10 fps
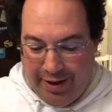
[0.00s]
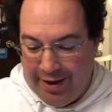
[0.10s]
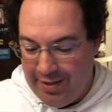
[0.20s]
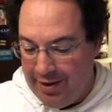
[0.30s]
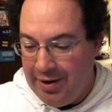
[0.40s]

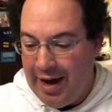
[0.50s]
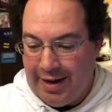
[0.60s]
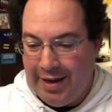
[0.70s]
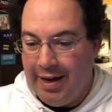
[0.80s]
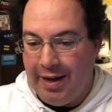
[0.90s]
they're
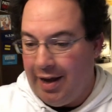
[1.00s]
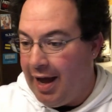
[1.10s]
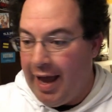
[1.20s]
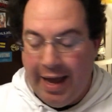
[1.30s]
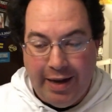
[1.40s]
not getting
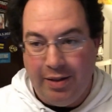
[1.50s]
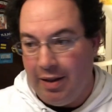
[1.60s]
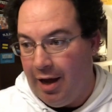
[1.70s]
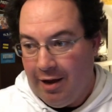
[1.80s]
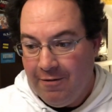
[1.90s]
ahead
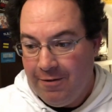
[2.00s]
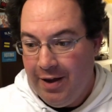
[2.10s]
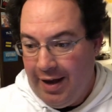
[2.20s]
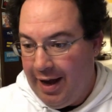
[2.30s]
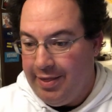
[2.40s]
in life,
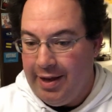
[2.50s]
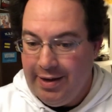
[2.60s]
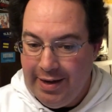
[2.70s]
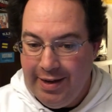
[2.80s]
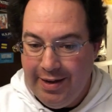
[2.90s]
and they
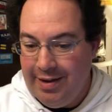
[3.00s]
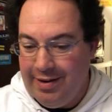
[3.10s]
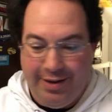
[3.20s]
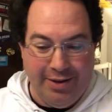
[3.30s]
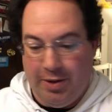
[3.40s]

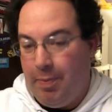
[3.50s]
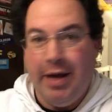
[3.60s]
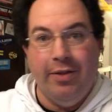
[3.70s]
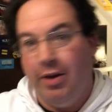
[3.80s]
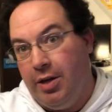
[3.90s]
need to
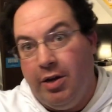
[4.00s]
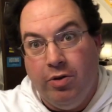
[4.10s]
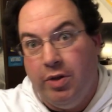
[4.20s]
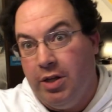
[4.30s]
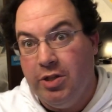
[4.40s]
pay their, you
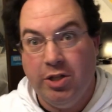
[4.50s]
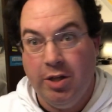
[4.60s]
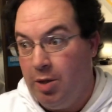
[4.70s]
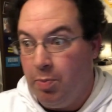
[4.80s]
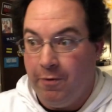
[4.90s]
know, they
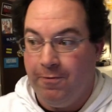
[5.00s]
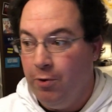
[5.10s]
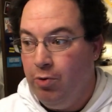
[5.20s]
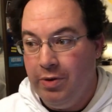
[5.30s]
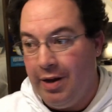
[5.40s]
need to put
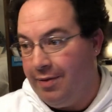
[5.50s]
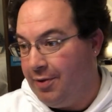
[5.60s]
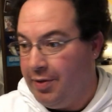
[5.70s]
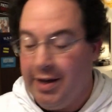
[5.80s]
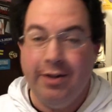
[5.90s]
food in there
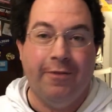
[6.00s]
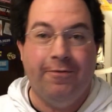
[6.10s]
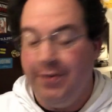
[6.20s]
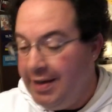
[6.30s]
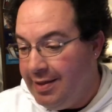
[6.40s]
for them. They need to
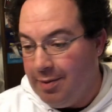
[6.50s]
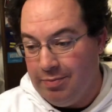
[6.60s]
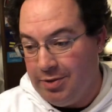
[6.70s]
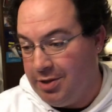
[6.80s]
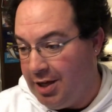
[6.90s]
feed
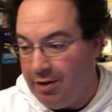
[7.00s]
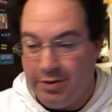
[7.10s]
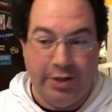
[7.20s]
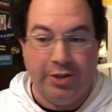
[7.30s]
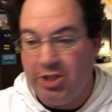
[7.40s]

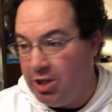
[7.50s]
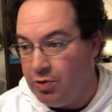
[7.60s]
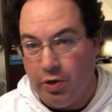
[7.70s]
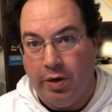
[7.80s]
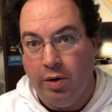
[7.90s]
themselves and their
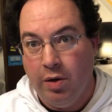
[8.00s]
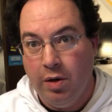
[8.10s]
children.